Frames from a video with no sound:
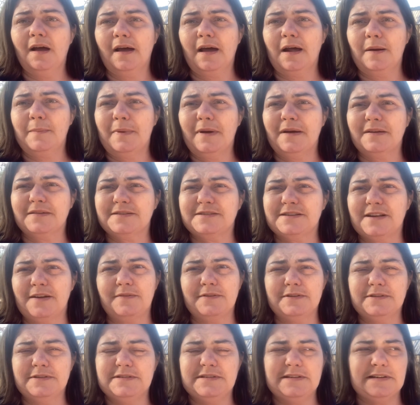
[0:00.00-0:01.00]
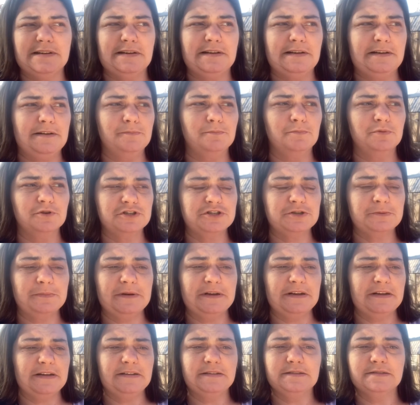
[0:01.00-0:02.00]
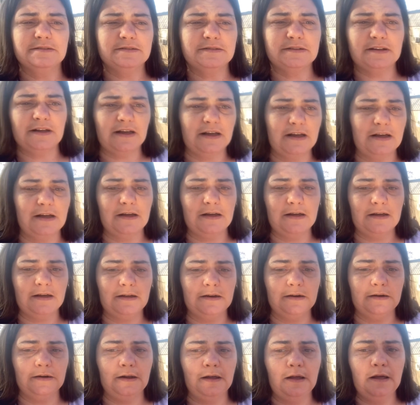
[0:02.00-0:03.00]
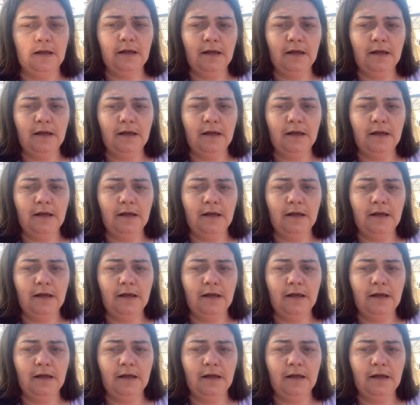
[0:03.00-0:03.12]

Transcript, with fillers: about 17 bush beans and